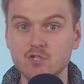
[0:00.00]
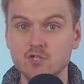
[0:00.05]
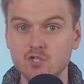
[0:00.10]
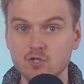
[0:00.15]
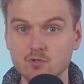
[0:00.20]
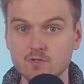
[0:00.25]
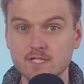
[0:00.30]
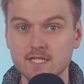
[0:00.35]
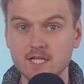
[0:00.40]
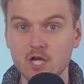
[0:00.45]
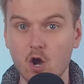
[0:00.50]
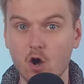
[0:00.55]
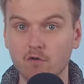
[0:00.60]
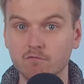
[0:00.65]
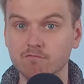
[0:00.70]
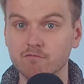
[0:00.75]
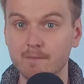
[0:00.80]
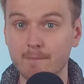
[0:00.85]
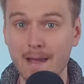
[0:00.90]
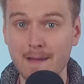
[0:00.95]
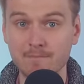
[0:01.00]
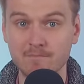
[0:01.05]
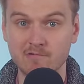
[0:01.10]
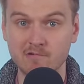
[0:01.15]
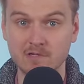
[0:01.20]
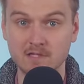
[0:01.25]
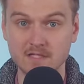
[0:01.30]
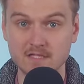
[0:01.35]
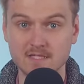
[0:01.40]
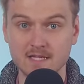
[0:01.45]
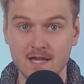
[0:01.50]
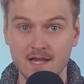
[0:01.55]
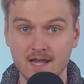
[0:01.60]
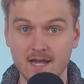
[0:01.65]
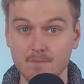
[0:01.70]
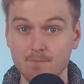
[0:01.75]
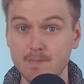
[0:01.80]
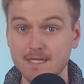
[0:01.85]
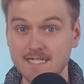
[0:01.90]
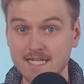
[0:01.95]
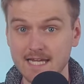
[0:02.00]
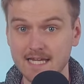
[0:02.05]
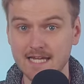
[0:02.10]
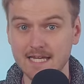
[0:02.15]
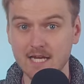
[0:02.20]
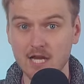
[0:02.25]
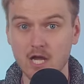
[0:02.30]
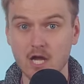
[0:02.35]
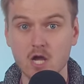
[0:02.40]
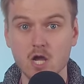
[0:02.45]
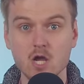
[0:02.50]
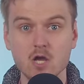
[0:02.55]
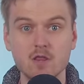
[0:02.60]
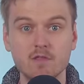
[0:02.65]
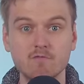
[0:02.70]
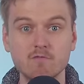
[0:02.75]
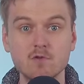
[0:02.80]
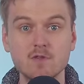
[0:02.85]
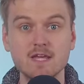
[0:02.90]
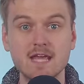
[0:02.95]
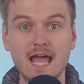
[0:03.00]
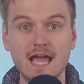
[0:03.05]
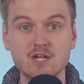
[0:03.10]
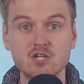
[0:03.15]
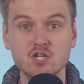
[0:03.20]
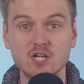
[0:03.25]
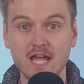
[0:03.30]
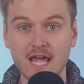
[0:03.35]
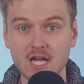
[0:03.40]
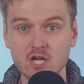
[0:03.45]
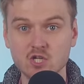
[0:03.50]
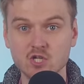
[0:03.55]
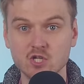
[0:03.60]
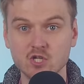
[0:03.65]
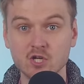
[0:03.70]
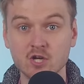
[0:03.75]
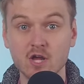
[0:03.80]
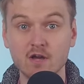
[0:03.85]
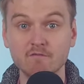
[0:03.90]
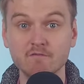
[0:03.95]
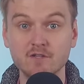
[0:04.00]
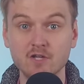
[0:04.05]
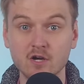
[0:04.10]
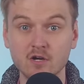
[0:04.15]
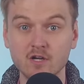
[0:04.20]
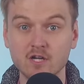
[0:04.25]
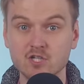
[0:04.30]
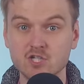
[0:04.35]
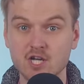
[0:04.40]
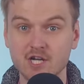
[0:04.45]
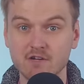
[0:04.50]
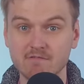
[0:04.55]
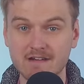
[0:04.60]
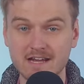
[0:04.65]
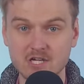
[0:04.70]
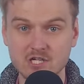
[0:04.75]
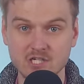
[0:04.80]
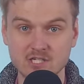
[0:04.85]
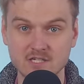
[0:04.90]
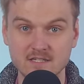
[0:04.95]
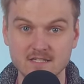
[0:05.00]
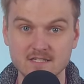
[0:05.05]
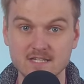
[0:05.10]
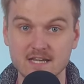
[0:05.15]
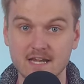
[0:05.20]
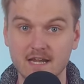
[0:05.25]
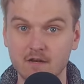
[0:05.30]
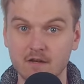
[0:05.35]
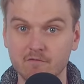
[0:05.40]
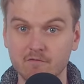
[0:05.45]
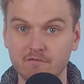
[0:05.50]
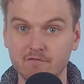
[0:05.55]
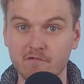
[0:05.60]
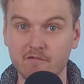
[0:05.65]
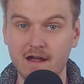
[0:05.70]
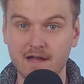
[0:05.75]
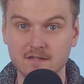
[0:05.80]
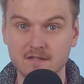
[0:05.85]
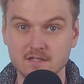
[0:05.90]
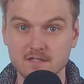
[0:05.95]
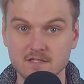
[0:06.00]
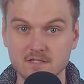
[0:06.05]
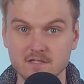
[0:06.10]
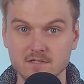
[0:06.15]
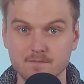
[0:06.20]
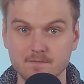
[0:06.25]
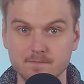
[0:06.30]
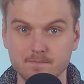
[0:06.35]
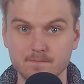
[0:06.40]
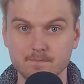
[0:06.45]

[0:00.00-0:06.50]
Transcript: the duty of remembrance, in particular through the education of younger generations in France.